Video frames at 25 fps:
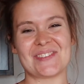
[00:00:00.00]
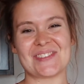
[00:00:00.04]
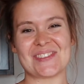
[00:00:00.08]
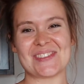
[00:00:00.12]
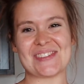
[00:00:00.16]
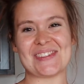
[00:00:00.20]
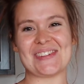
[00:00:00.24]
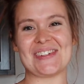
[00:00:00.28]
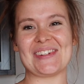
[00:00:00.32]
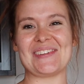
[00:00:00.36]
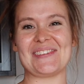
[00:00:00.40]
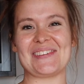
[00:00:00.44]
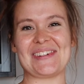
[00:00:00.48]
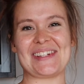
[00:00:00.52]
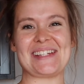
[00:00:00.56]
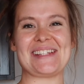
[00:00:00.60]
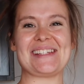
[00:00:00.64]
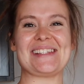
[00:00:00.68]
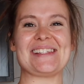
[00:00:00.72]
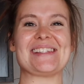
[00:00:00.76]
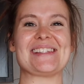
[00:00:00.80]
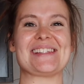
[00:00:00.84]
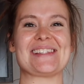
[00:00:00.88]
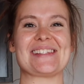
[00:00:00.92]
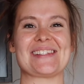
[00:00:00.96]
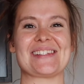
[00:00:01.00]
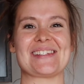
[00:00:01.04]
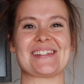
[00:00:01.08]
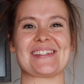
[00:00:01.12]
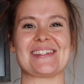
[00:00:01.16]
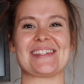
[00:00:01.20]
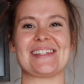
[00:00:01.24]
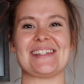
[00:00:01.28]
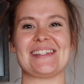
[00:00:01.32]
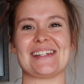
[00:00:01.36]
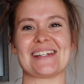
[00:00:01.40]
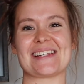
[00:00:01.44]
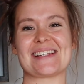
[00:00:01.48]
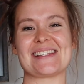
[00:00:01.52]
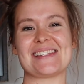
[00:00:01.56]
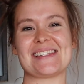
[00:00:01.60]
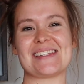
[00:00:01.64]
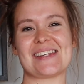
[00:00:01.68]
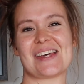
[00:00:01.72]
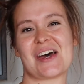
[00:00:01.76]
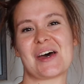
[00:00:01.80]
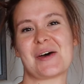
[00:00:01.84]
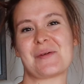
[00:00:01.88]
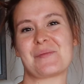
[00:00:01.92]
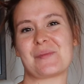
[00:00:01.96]
So anyways, the next
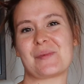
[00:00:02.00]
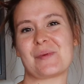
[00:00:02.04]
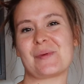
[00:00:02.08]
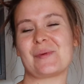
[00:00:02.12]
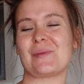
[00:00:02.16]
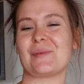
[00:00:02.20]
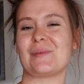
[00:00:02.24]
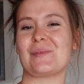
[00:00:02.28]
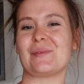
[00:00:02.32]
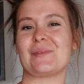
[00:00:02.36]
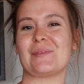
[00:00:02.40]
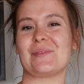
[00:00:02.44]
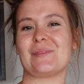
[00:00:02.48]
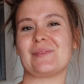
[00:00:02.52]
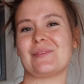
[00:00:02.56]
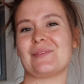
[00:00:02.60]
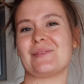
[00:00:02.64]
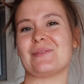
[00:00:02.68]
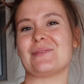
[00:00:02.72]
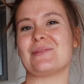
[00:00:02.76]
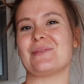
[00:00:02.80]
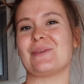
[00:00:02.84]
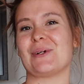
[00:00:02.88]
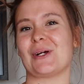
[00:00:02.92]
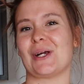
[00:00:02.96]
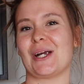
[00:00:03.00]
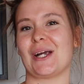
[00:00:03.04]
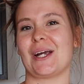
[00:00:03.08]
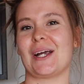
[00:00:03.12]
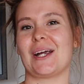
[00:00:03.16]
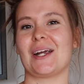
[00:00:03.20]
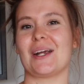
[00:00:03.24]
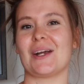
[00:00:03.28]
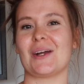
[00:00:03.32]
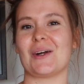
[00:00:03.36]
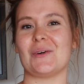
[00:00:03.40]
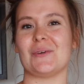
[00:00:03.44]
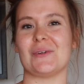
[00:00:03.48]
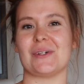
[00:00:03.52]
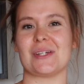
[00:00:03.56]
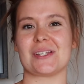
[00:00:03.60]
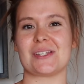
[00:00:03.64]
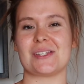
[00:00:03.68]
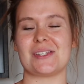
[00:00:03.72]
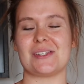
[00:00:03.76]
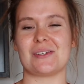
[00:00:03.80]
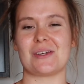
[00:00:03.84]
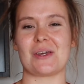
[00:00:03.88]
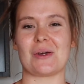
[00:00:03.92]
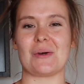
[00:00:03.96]
step, we're
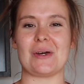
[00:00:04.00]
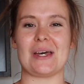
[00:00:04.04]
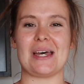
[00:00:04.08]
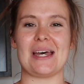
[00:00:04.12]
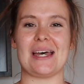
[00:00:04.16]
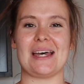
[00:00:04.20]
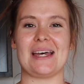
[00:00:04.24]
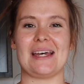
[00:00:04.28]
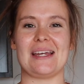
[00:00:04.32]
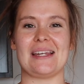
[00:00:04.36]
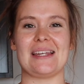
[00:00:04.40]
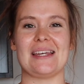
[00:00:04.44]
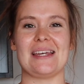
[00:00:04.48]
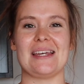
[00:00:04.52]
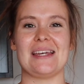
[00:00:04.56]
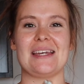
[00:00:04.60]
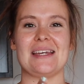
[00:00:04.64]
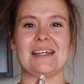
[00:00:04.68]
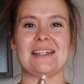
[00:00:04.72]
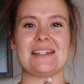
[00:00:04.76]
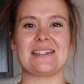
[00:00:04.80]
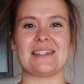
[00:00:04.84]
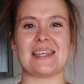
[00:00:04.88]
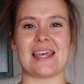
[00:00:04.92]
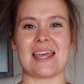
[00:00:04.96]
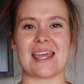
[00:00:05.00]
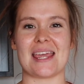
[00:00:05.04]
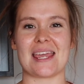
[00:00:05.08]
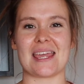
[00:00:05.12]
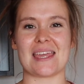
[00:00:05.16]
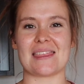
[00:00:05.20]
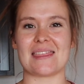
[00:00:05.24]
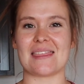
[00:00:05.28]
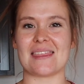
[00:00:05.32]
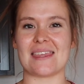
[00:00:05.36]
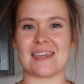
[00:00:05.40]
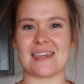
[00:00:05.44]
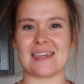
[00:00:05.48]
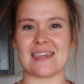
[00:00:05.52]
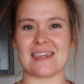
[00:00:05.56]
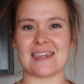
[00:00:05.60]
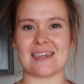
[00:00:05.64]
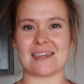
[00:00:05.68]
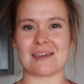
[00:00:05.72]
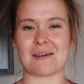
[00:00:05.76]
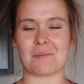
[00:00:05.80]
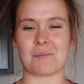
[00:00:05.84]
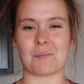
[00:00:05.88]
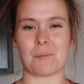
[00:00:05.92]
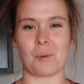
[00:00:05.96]
going to go ahead, take
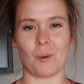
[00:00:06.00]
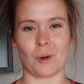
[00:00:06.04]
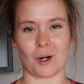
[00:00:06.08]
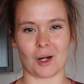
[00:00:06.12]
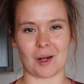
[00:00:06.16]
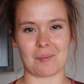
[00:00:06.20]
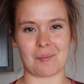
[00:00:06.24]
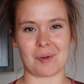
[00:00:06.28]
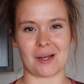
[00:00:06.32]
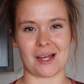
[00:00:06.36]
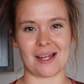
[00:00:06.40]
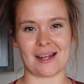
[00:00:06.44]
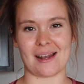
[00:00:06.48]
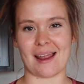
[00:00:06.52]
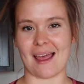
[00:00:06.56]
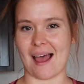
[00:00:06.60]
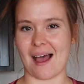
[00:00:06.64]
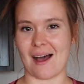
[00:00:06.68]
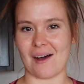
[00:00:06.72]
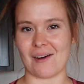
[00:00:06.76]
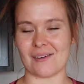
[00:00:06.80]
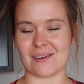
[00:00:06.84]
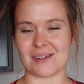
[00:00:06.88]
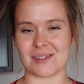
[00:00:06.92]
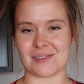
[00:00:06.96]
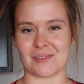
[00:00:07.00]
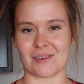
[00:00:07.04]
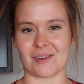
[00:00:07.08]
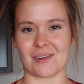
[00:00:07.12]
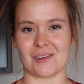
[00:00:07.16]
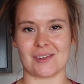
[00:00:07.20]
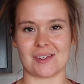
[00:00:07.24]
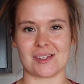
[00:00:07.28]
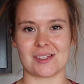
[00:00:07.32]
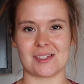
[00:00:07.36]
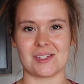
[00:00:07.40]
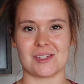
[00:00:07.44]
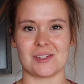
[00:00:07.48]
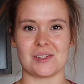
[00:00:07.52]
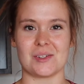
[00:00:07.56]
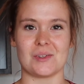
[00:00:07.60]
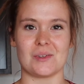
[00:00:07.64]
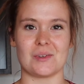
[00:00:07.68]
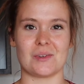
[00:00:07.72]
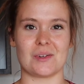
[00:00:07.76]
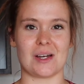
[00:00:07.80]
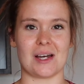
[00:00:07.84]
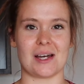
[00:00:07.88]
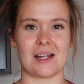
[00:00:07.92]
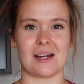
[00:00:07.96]
the pork butt out. We're going
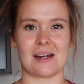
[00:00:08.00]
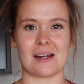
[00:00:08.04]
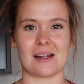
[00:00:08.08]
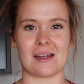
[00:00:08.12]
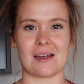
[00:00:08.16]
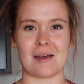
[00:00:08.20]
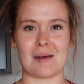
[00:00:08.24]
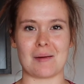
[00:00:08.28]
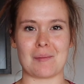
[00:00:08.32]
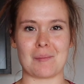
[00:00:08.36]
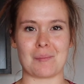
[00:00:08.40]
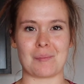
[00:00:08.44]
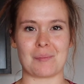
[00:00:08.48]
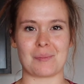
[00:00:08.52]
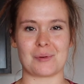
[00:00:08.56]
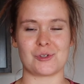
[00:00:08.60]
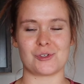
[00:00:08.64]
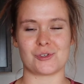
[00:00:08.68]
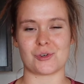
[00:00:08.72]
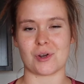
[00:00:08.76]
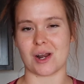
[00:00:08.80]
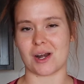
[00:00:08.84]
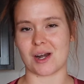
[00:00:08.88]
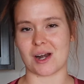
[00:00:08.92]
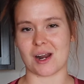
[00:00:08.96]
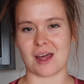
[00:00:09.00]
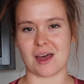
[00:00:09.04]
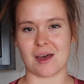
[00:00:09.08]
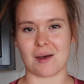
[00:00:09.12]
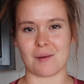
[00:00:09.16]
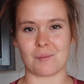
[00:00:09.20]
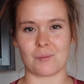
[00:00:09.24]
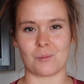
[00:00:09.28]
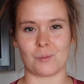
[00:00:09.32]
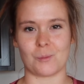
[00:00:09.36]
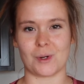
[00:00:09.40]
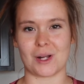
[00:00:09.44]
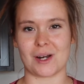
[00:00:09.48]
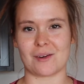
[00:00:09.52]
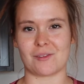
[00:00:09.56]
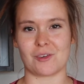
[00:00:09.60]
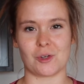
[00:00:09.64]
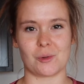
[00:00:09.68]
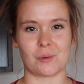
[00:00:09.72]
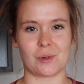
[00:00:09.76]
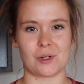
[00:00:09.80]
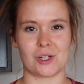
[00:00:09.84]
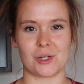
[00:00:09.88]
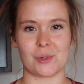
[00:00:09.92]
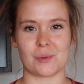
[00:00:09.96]
to cut it up, shred it up, whatever
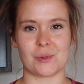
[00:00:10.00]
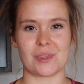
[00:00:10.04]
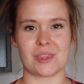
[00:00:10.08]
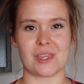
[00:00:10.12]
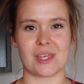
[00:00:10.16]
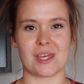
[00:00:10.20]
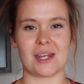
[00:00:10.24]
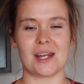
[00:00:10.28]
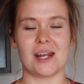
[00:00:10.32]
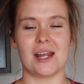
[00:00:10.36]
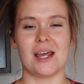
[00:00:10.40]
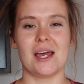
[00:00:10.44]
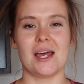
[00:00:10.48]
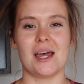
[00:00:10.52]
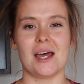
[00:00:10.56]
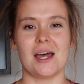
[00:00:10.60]
you want to do with it.